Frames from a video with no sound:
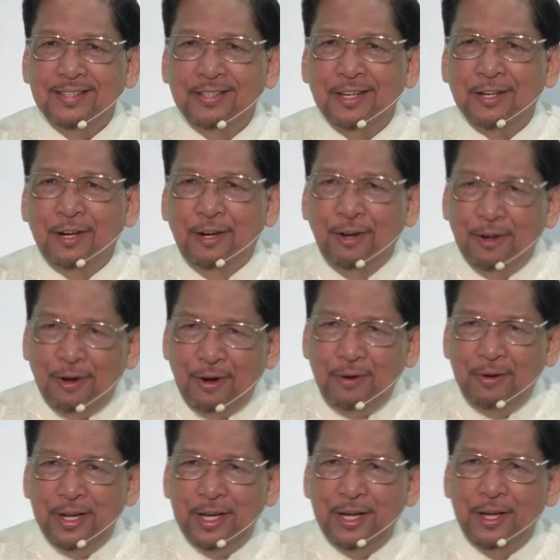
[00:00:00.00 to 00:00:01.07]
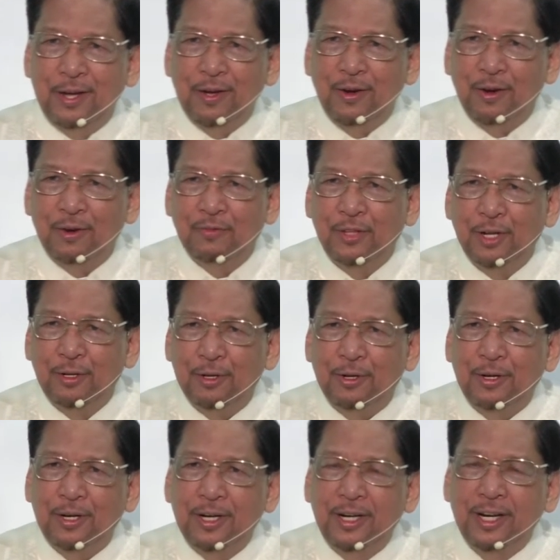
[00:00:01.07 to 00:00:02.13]
the glory of the
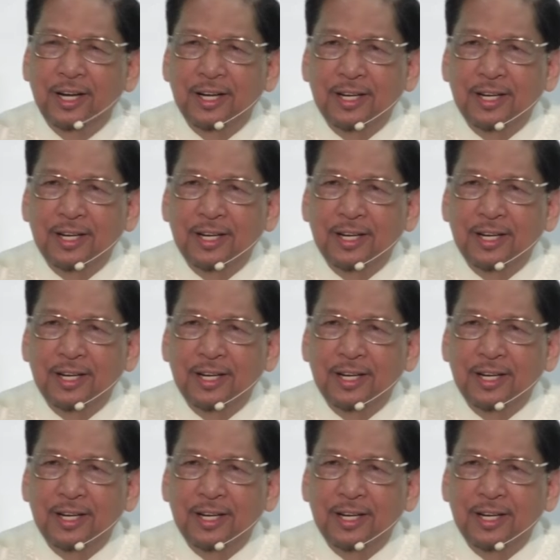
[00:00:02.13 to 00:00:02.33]
Lord